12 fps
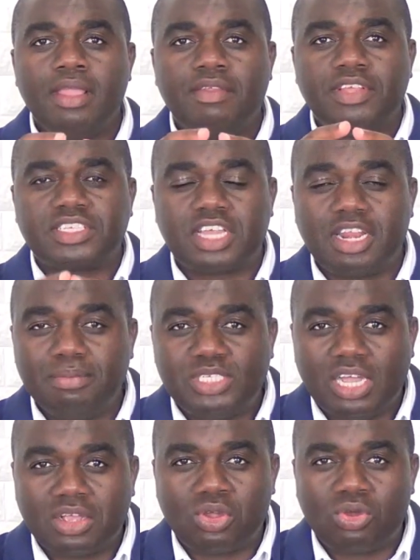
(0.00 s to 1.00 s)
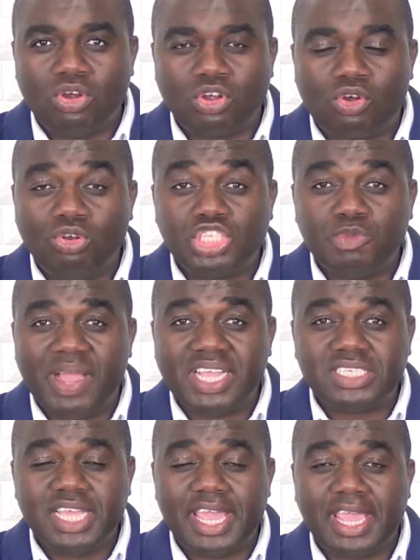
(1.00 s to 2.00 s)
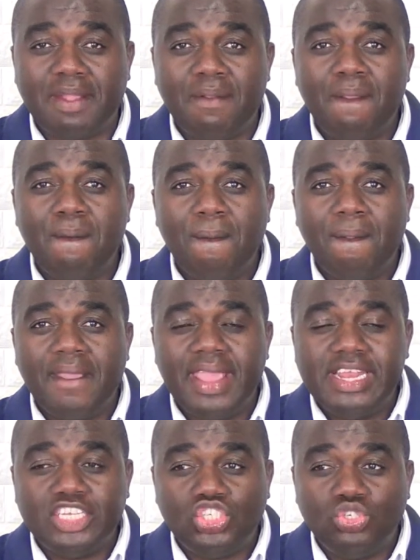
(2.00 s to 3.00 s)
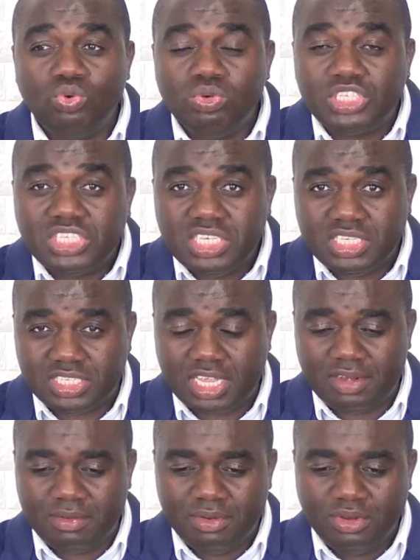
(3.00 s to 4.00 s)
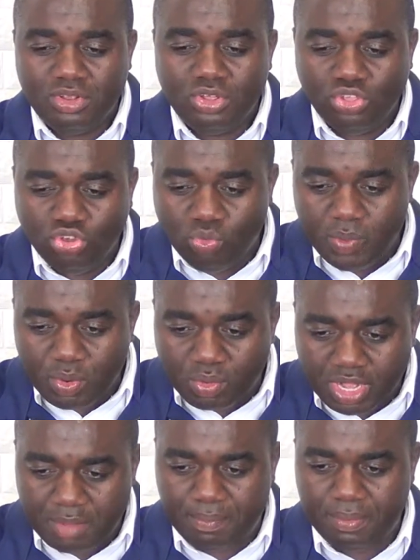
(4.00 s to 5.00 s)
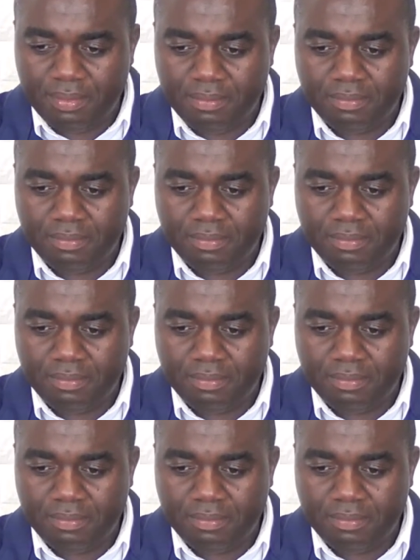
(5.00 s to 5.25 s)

The scripture concludes by saying, in due season, you will reap.